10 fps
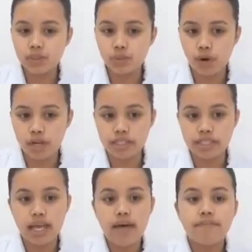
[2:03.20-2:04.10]
walls.
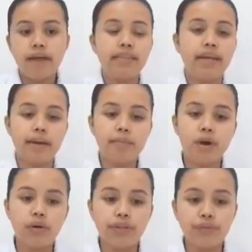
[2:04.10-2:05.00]
Then I am
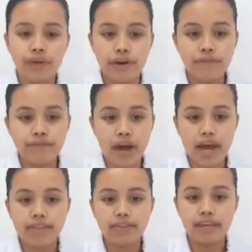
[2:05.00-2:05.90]
going to
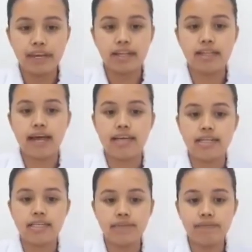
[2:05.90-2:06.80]
verify the
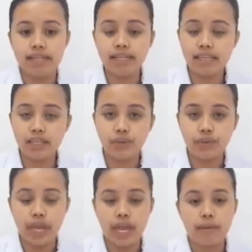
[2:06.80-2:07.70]
client's ability to
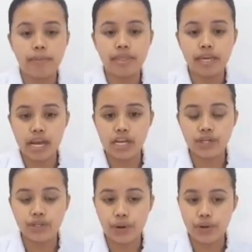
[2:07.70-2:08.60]
take
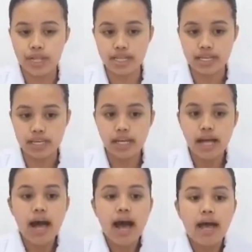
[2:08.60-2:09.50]
medication orally.
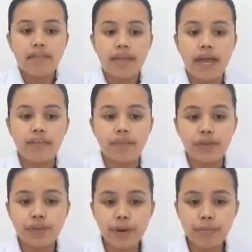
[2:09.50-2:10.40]
Then
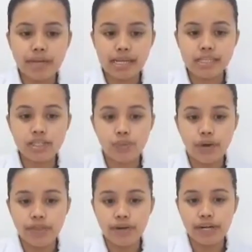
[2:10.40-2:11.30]
determines
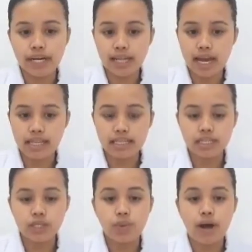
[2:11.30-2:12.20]
whether the client can
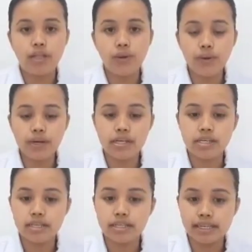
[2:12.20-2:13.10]
swallow,
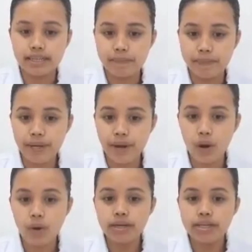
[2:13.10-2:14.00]
is in
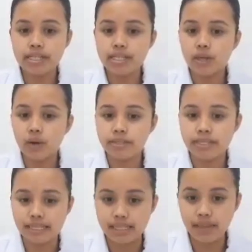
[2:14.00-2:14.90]
PO, is
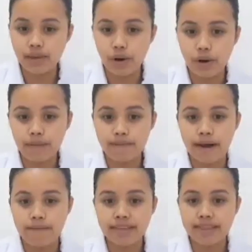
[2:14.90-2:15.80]
nauseated or
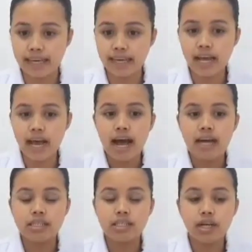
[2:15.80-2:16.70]
vomiting,
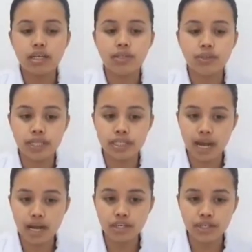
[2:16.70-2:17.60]
has gastric
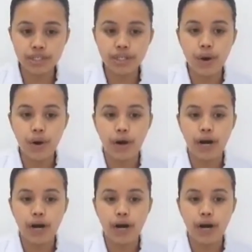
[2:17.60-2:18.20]
suction, or